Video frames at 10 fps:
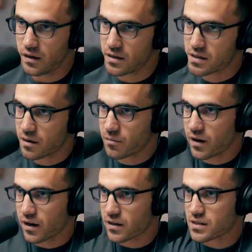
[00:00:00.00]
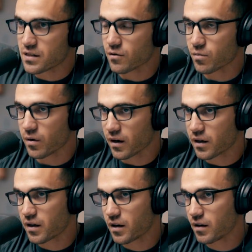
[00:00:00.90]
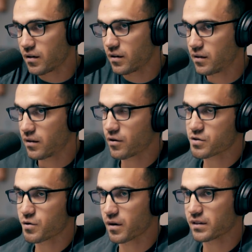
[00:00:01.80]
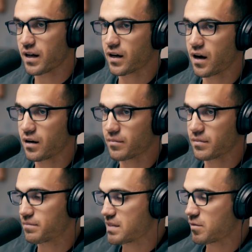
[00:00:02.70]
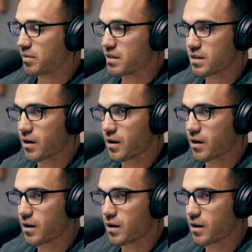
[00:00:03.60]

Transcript: somewhere to see your work, chrisnewhard.com. Is that the place to